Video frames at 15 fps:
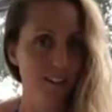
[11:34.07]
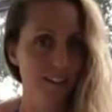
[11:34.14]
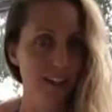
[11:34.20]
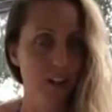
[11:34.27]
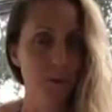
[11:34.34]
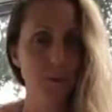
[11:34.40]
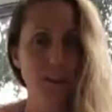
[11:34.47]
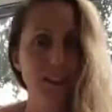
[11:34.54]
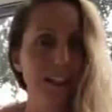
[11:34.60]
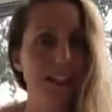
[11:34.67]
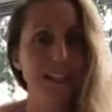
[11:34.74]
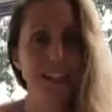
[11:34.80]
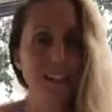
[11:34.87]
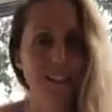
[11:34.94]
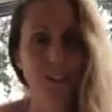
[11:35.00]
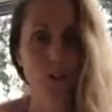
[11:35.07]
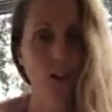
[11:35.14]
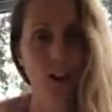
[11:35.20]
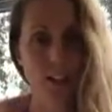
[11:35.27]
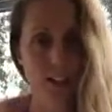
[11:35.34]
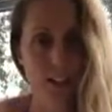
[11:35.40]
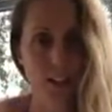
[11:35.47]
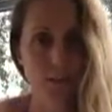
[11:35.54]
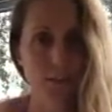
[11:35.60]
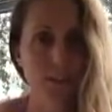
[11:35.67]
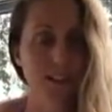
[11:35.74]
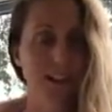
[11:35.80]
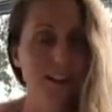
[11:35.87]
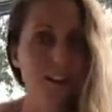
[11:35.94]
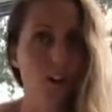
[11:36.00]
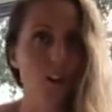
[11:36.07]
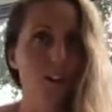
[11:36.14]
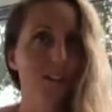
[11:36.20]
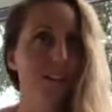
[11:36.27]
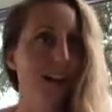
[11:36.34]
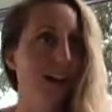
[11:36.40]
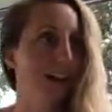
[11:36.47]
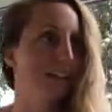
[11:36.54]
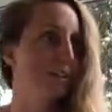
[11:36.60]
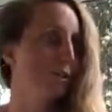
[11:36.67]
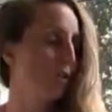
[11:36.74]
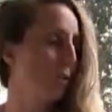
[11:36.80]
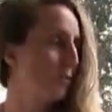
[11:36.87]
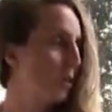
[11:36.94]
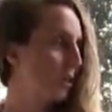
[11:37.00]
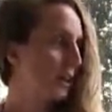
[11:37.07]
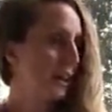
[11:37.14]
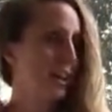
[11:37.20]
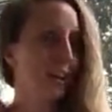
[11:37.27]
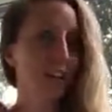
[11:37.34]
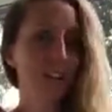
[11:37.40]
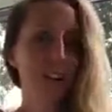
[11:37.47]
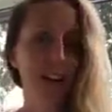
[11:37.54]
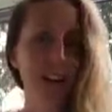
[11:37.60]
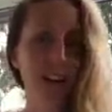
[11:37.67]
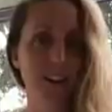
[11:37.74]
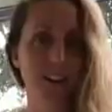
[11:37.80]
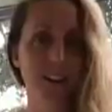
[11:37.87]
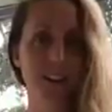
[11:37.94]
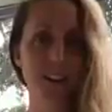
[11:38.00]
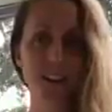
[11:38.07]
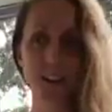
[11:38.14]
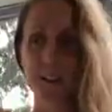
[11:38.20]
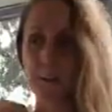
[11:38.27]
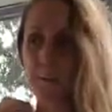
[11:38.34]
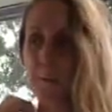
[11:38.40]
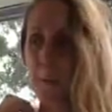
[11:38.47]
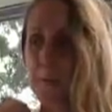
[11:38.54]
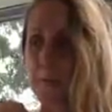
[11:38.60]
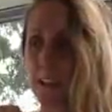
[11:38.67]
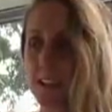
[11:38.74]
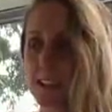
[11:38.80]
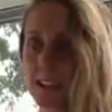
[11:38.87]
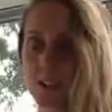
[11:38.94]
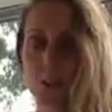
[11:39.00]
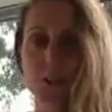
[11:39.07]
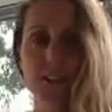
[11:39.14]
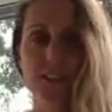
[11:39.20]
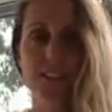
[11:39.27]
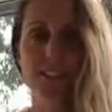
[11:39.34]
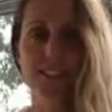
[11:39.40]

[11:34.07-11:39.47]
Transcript: They could be leading strategy, but they're not like, so I'm not getting like and so